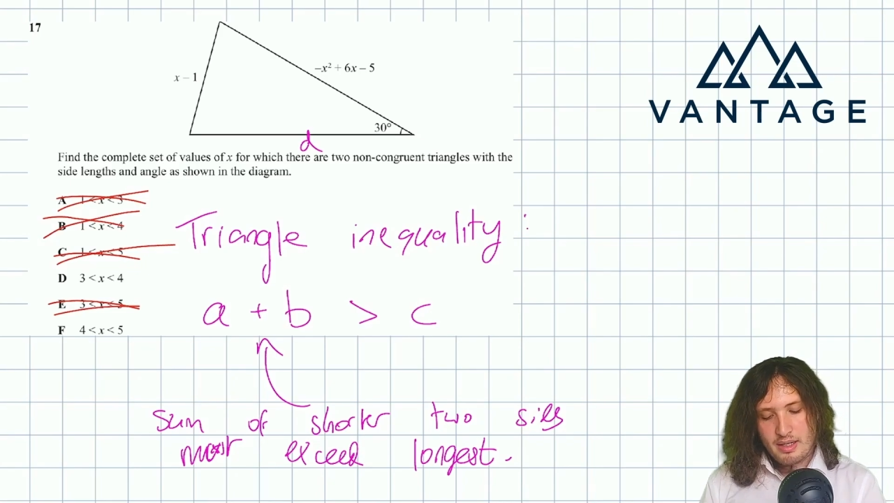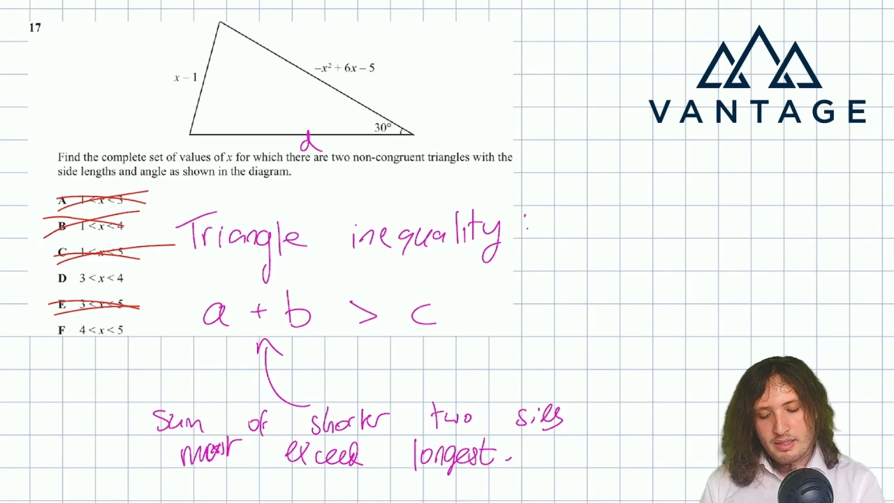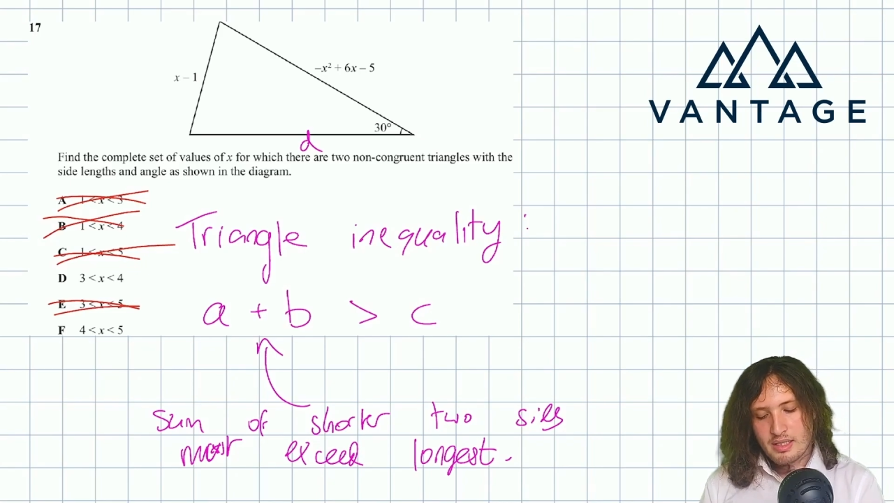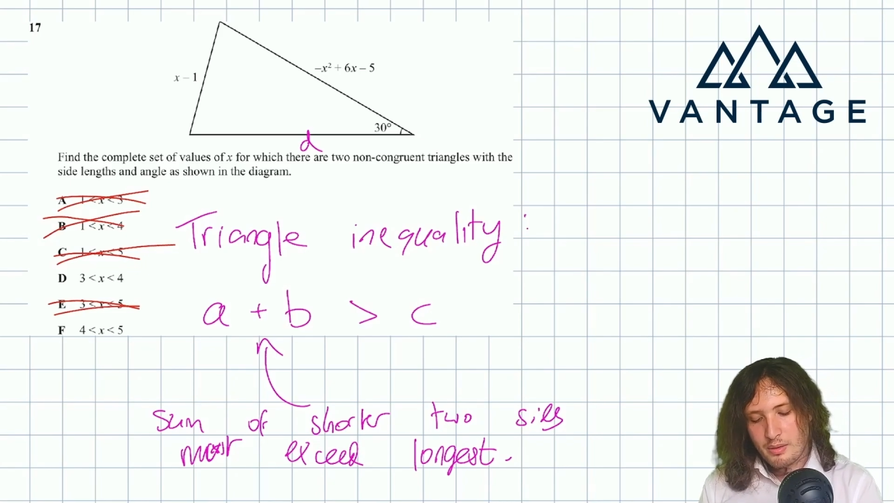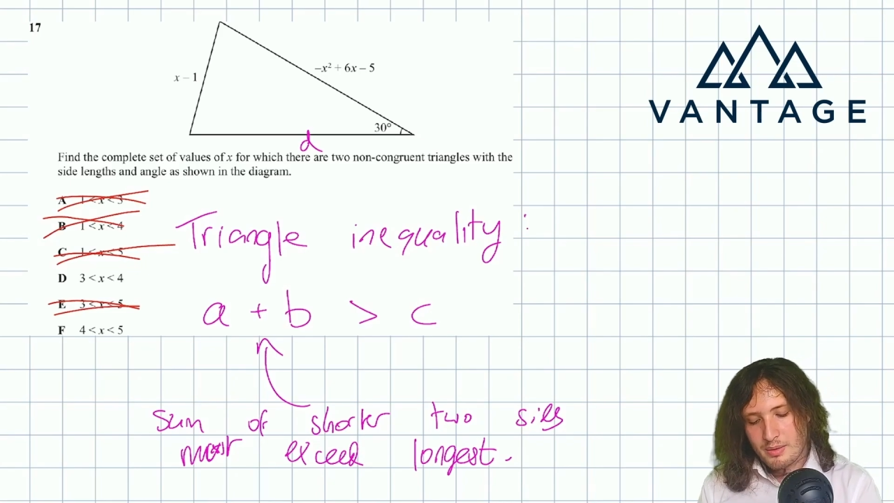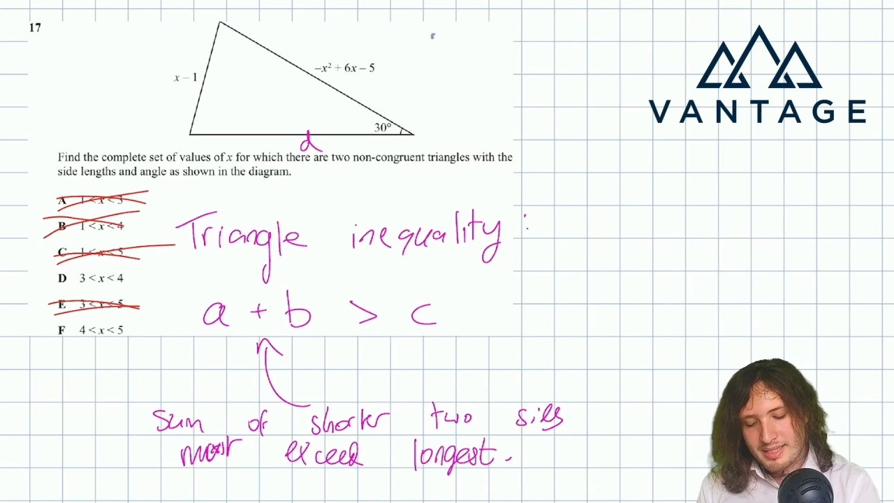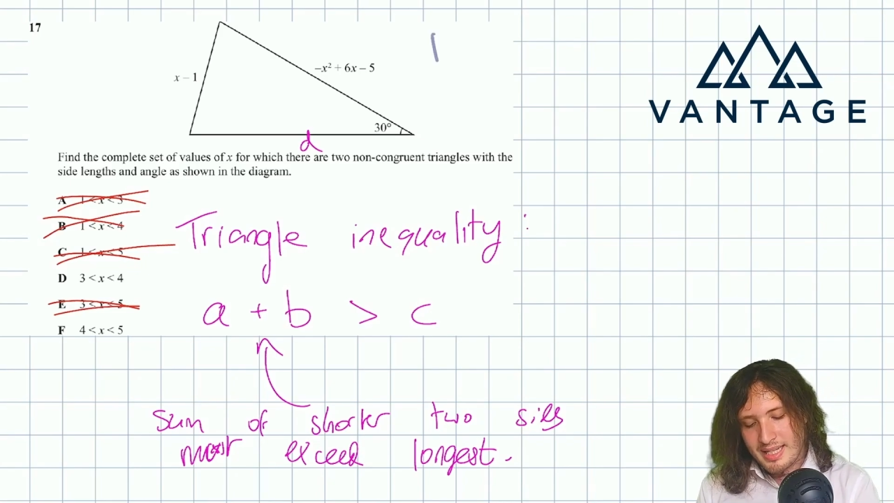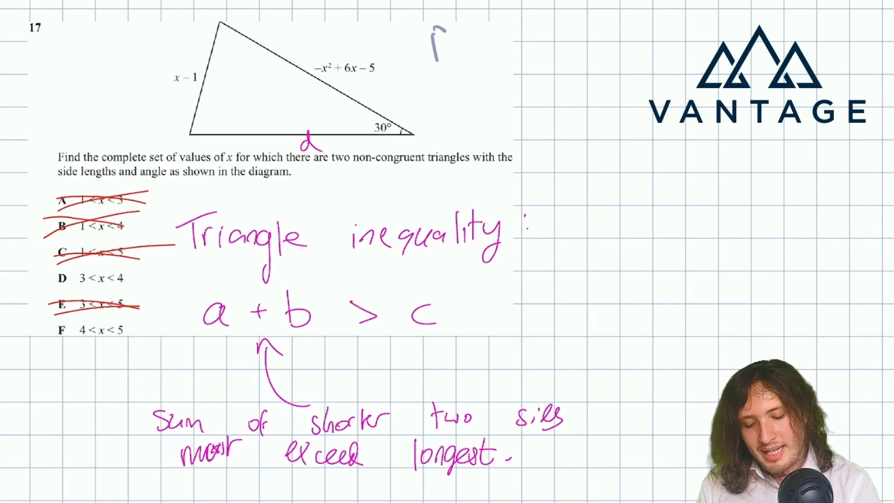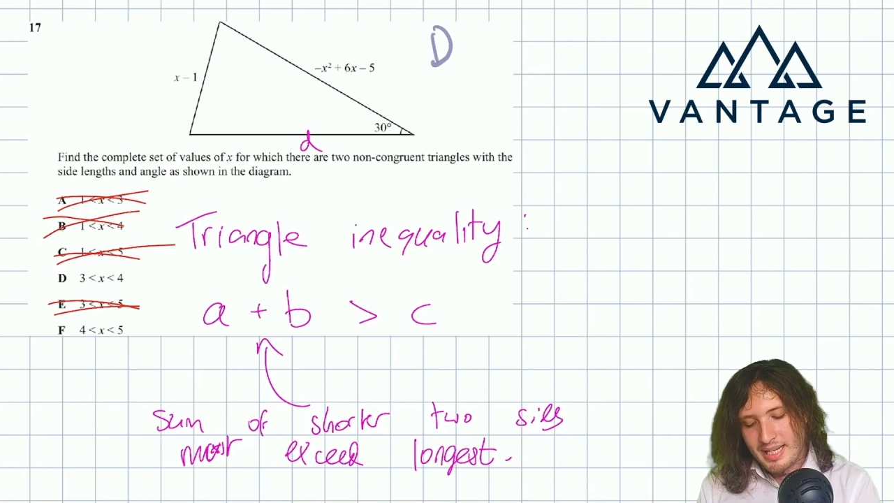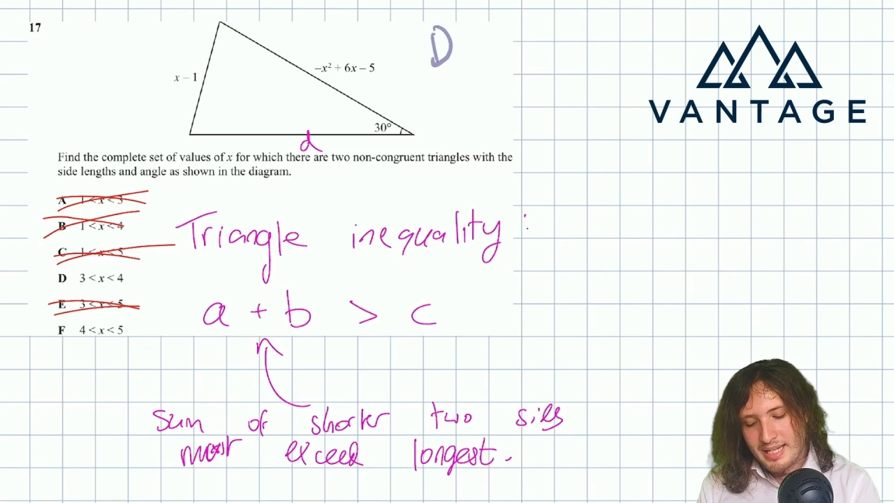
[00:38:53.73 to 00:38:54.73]
So
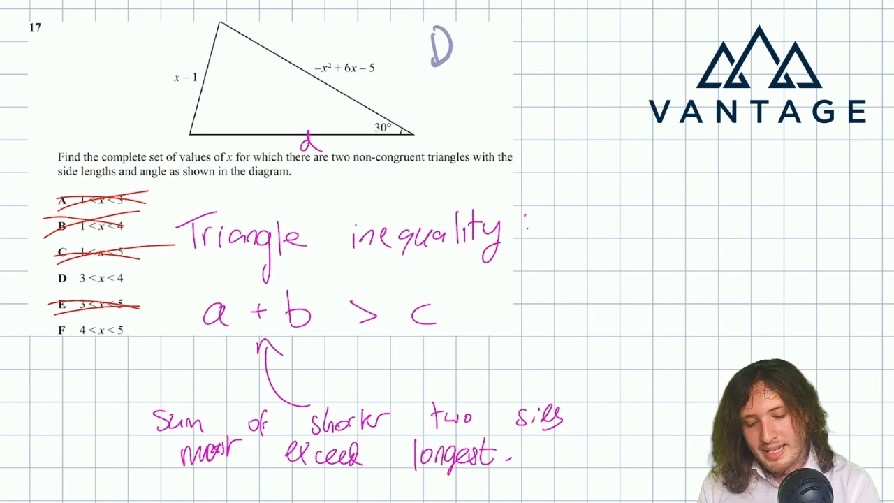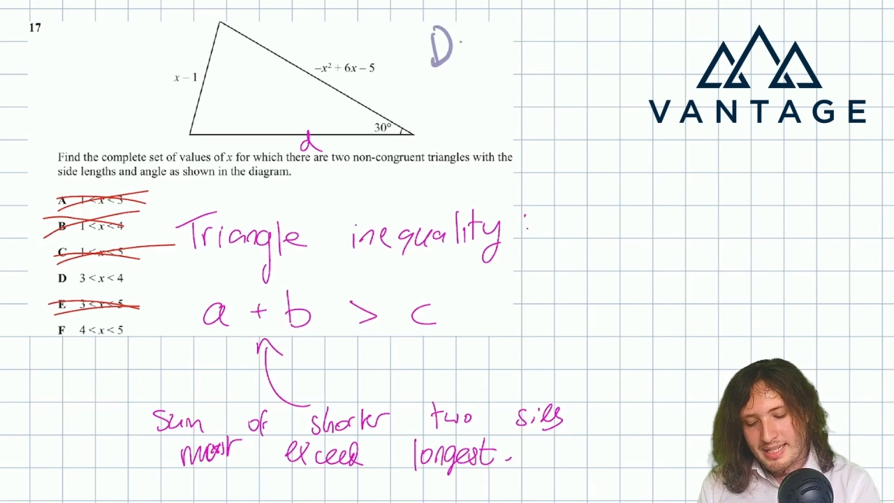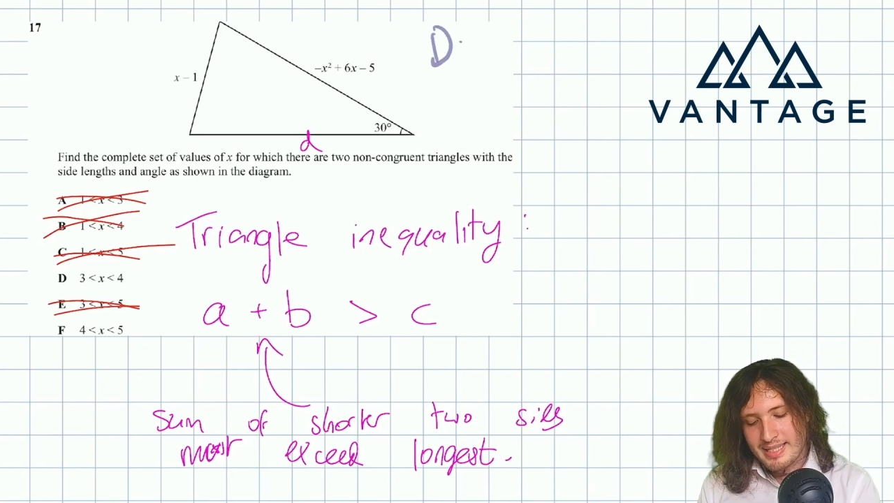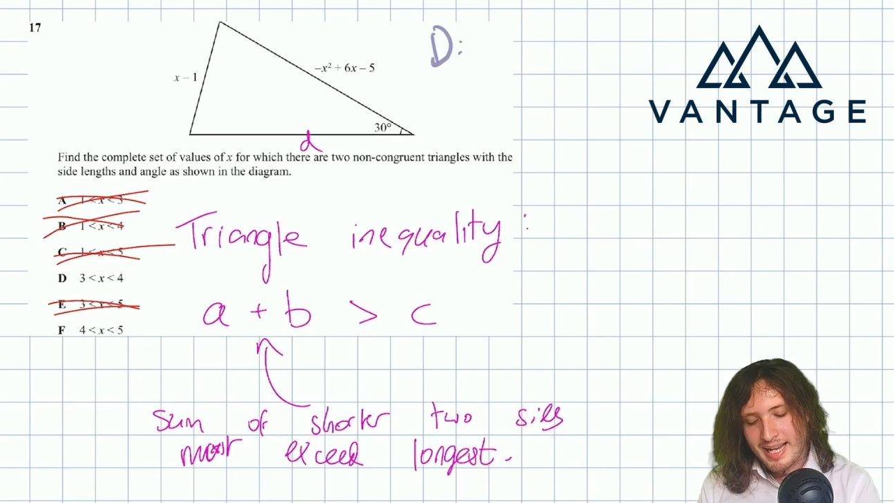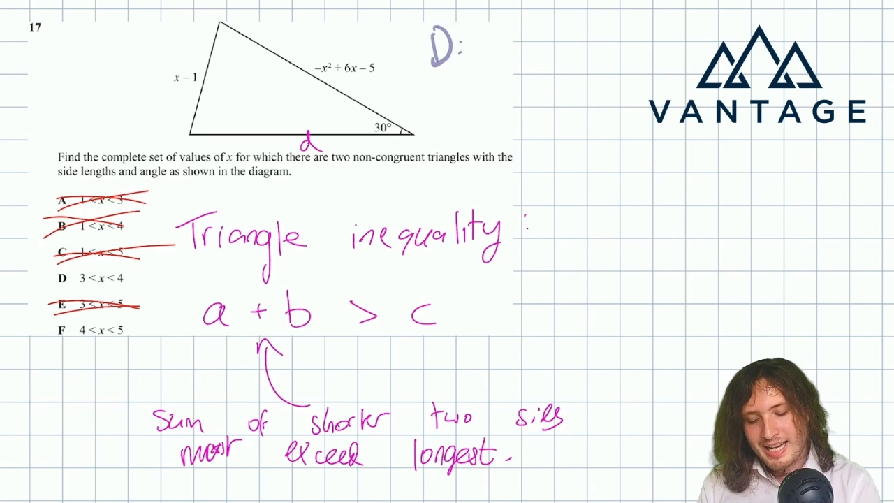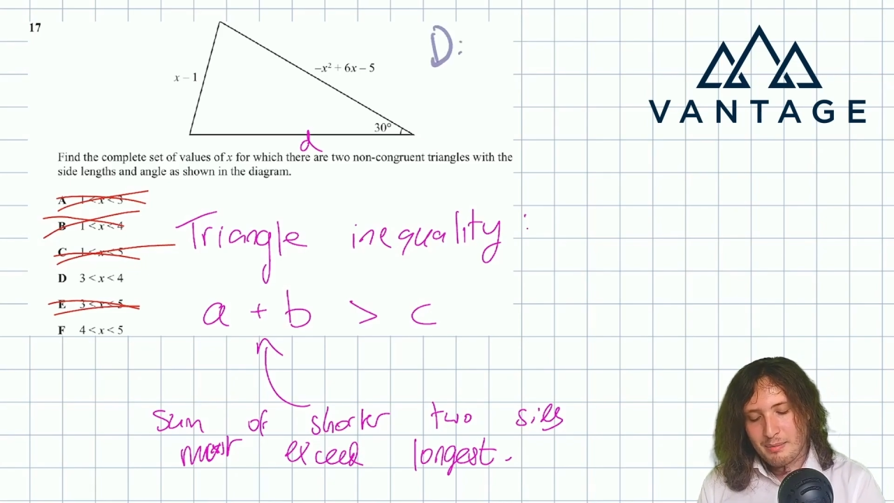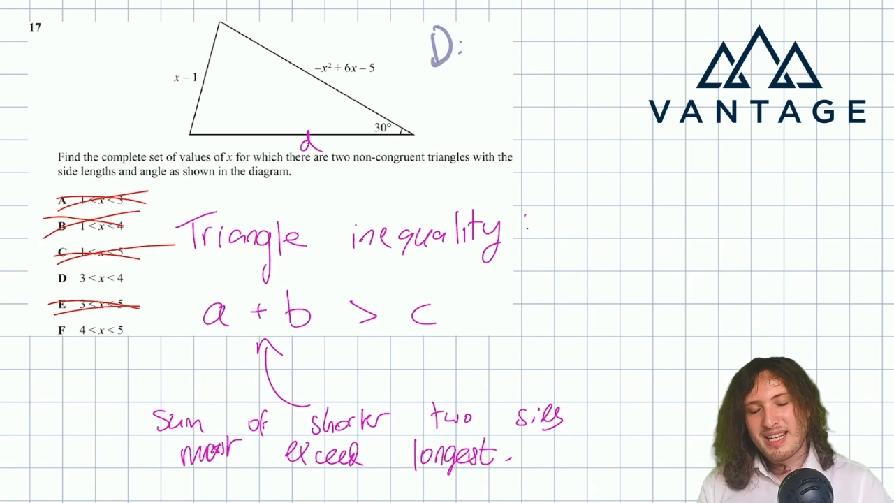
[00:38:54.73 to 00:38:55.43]
D is telling me,